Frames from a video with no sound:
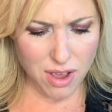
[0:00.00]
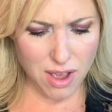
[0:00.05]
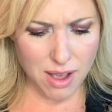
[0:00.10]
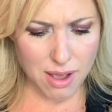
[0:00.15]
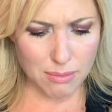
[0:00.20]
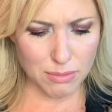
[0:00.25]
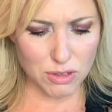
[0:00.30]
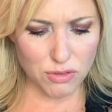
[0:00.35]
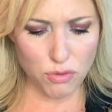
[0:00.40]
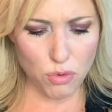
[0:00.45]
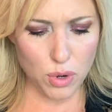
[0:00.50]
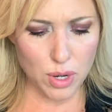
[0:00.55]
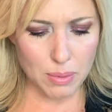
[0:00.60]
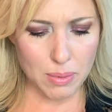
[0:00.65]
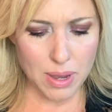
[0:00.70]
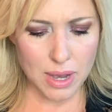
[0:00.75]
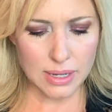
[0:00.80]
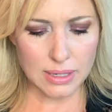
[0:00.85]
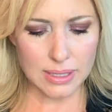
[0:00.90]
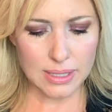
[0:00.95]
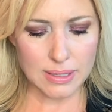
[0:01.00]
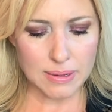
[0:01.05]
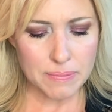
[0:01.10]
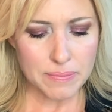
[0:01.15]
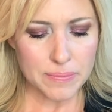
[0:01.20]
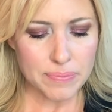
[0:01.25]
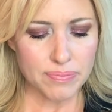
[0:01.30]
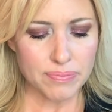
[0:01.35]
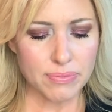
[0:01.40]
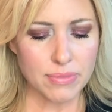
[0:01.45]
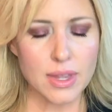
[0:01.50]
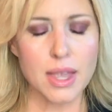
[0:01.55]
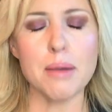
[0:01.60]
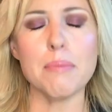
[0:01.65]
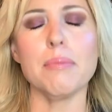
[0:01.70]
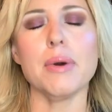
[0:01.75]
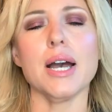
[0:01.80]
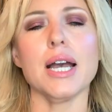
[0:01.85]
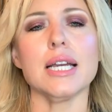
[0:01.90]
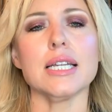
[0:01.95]
um, it's 40 bucks,
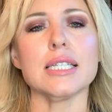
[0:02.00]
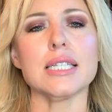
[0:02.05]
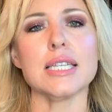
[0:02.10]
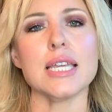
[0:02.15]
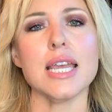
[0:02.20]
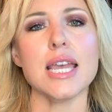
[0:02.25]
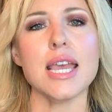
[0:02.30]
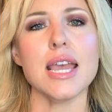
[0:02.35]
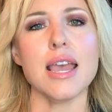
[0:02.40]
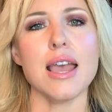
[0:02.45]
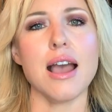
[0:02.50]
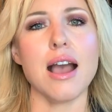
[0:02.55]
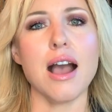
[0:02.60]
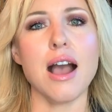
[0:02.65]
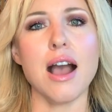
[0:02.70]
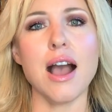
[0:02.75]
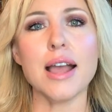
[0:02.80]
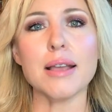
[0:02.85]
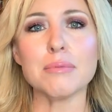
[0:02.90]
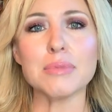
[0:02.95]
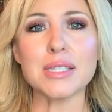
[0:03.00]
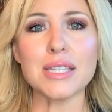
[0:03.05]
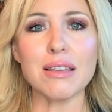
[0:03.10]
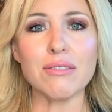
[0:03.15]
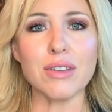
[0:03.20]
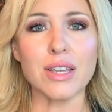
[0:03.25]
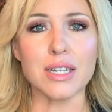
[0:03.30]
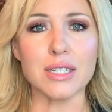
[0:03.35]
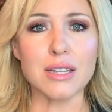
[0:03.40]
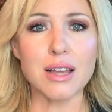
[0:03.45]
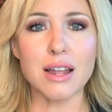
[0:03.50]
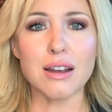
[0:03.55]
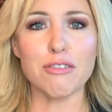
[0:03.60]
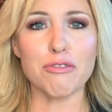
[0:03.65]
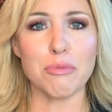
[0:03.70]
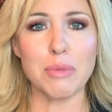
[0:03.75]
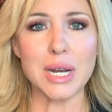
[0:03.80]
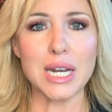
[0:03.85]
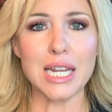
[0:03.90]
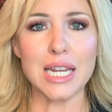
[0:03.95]
but I'm saving a ton of
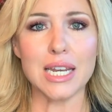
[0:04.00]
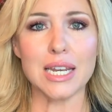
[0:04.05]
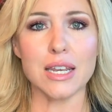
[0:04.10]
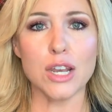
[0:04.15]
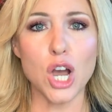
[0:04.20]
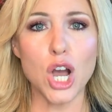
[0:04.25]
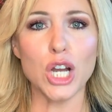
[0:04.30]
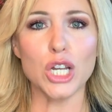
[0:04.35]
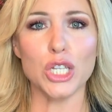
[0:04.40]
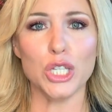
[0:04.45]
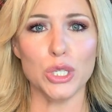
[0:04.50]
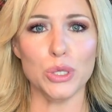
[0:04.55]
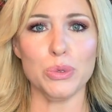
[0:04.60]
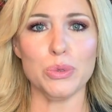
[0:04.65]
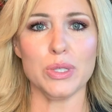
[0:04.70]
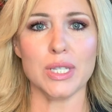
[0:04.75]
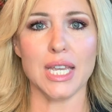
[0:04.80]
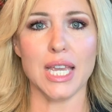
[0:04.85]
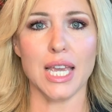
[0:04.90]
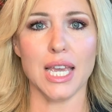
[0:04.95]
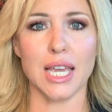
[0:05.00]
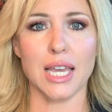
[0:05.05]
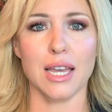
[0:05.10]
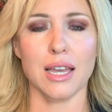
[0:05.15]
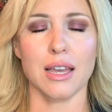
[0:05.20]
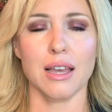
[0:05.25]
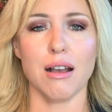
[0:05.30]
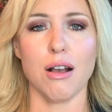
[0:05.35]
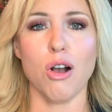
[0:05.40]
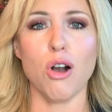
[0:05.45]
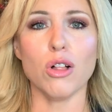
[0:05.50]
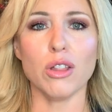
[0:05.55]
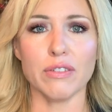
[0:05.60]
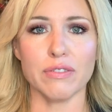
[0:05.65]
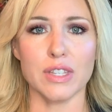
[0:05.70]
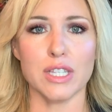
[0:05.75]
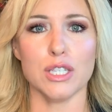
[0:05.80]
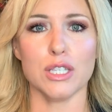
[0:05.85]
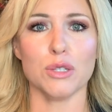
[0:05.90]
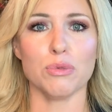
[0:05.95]
money not using all of
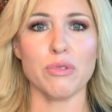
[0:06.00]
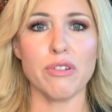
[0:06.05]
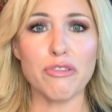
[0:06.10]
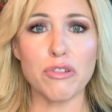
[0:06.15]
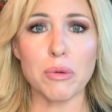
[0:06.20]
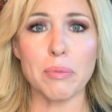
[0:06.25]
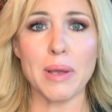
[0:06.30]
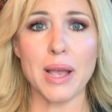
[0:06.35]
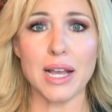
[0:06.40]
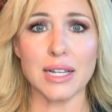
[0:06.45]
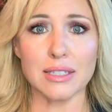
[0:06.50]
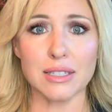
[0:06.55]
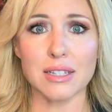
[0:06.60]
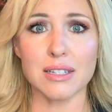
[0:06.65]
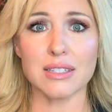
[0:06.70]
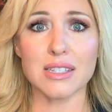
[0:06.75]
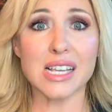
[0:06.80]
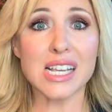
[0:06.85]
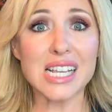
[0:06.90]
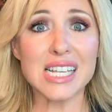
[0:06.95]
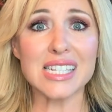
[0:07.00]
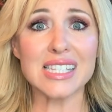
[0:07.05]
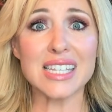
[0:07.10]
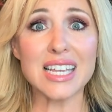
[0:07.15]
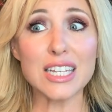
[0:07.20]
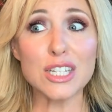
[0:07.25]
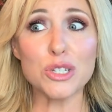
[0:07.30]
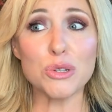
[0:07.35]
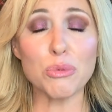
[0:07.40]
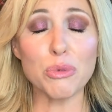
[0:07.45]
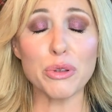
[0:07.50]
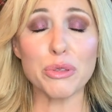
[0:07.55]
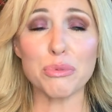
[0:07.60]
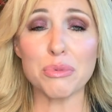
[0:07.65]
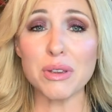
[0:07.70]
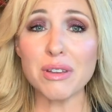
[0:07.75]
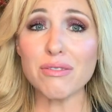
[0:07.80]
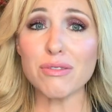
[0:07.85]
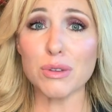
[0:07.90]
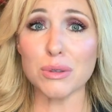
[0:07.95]
these Swiffer pads, because like I said, two or
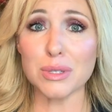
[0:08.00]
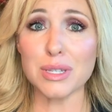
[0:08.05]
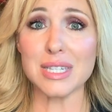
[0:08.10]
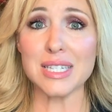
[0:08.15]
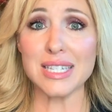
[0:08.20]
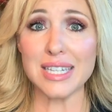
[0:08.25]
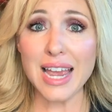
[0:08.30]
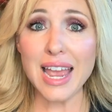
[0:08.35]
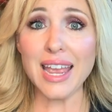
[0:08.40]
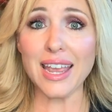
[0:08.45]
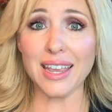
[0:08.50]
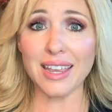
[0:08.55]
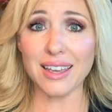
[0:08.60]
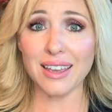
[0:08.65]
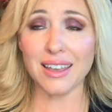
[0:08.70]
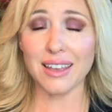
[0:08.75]
three of those a day.